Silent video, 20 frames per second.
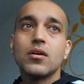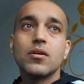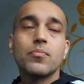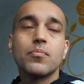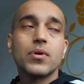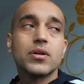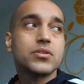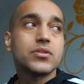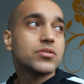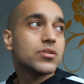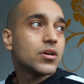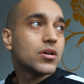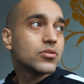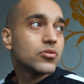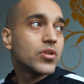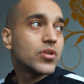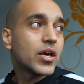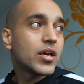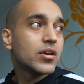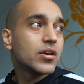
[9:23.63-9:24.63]
But
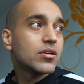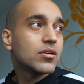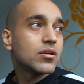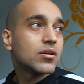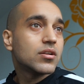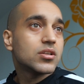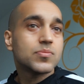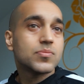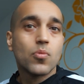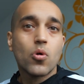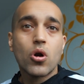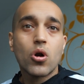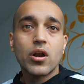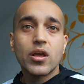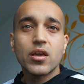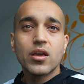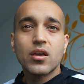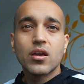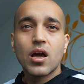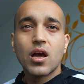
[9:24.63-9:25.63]
today, this
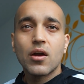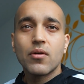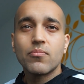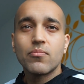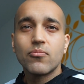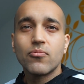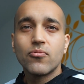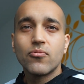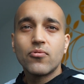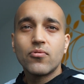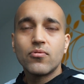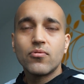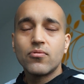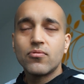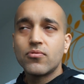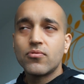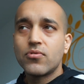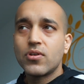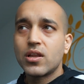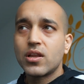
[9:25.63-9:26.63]
morning, I'm
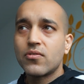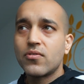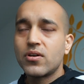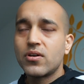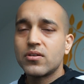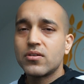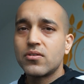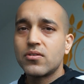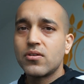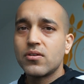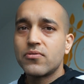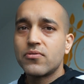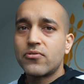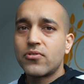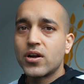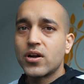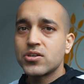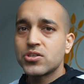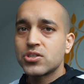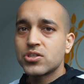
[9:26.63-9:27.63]
feeling really
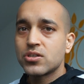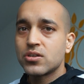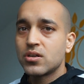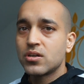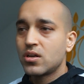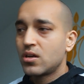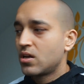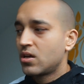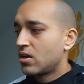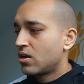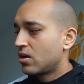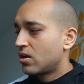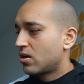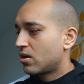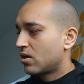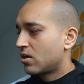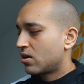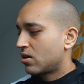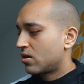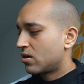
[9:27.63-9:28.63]
fresh.
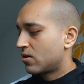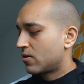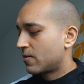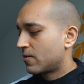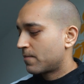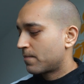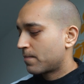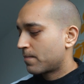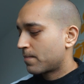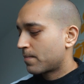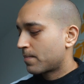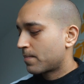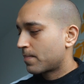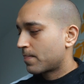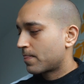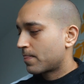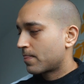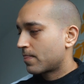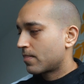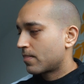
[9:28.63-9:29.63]

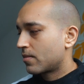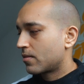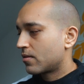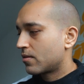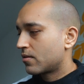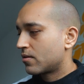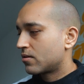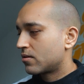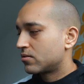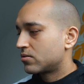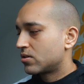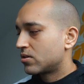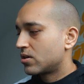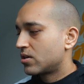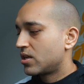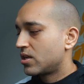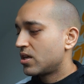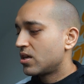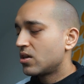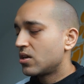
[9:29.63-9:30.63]
The
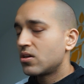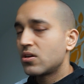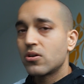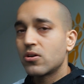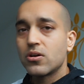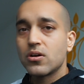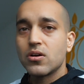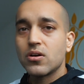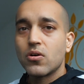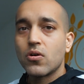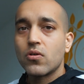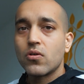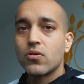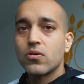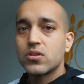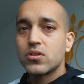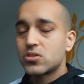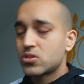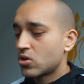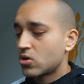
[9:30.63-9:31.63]
knee
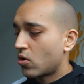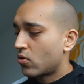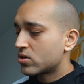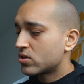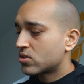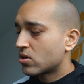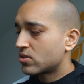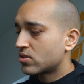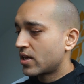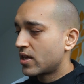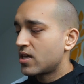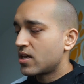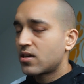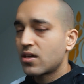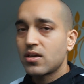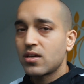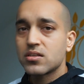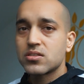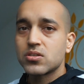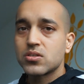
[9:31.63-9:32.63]
on its own is not
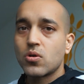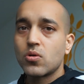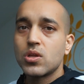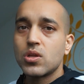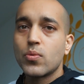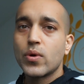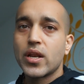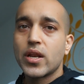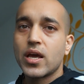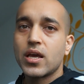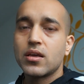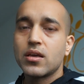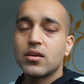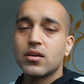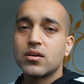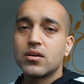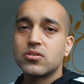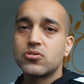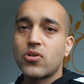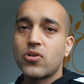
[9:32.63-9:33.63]
aching. It's only when
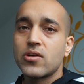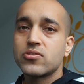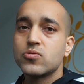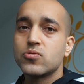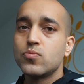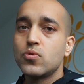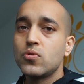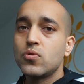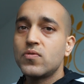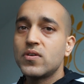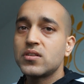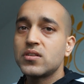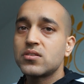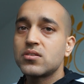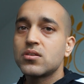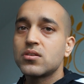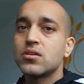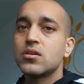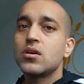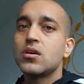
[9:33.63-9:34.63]
I try to move
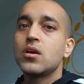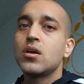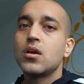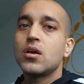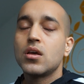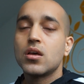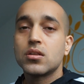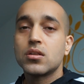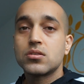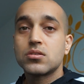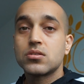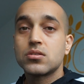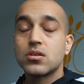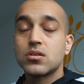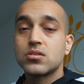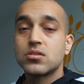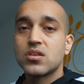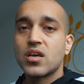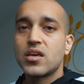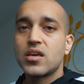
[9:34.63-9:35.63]
it,
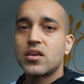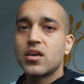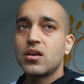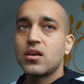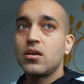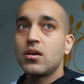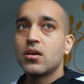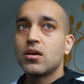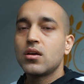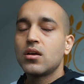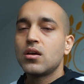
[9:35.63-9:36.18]
it's aching.